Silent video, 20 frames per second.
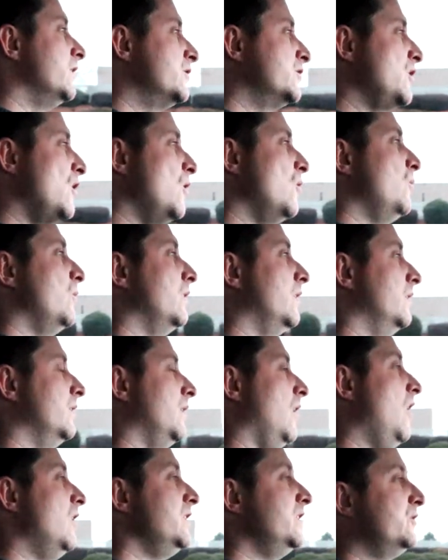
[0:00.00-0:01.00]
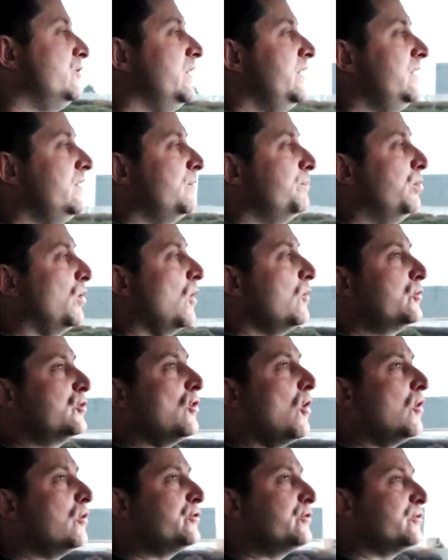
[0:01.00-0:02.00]
So honestly, Pro
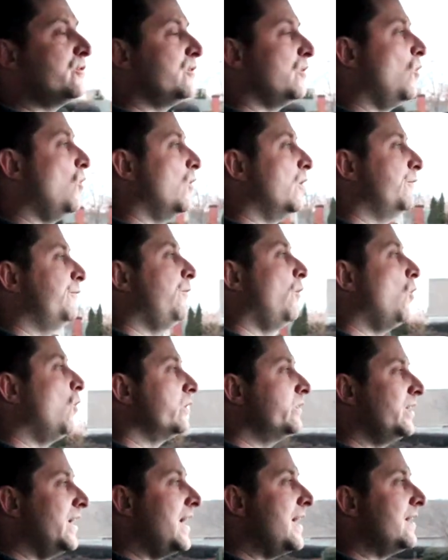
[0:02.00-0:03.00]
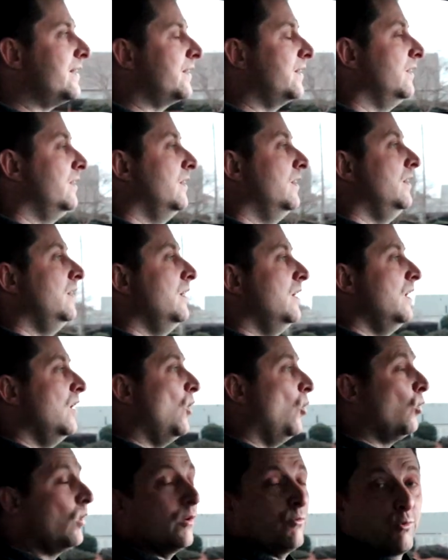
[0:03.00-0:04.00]
Charger or a Vortech
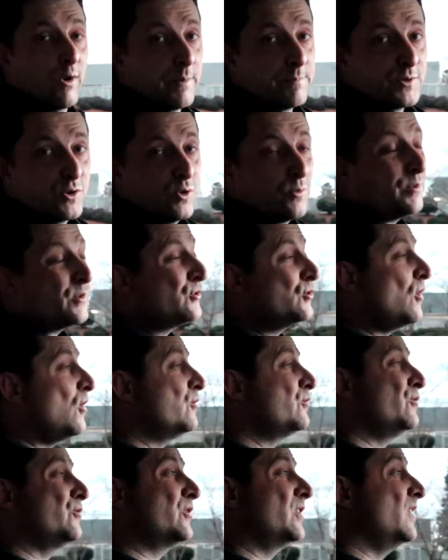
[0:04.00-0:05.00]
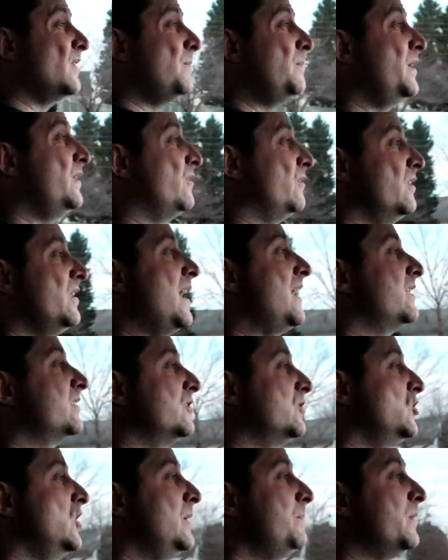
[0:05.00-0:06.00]
or a RIP supercharger is going to be your
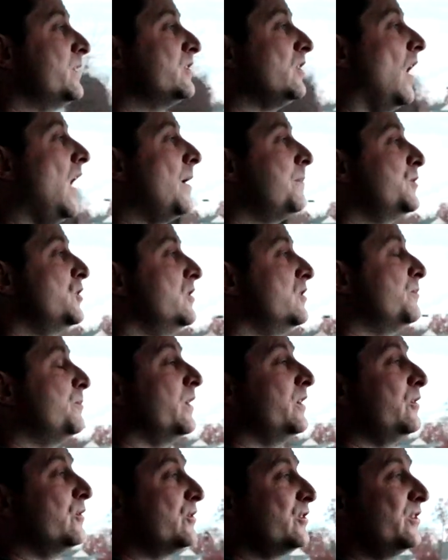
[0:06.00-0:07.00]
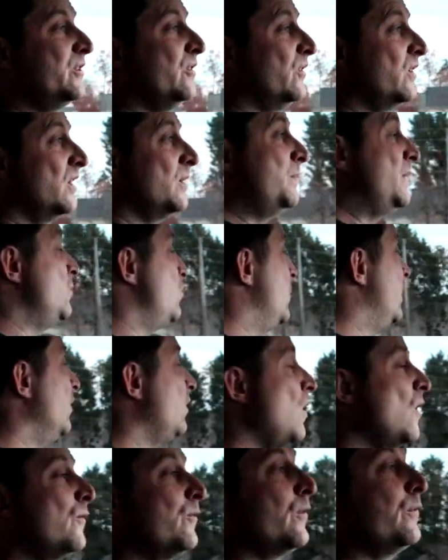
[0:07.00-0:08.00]
next cheapest options, but you're still going to be
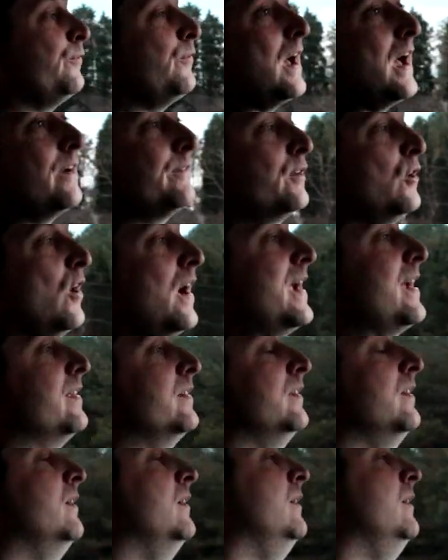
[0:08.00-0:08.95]
well over 5 grand,